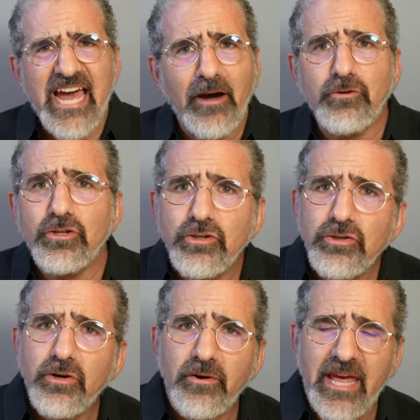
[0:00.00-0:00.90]
out.
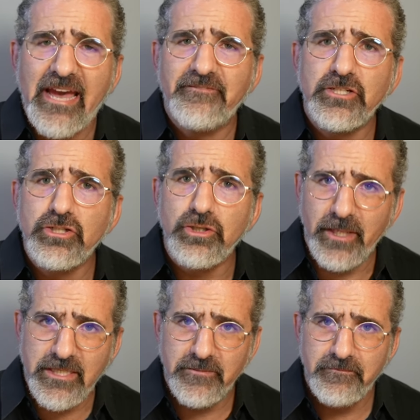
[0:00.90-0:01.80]
You don't have to do
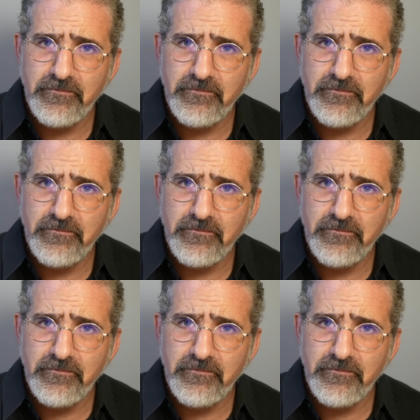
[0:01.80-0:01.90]
it.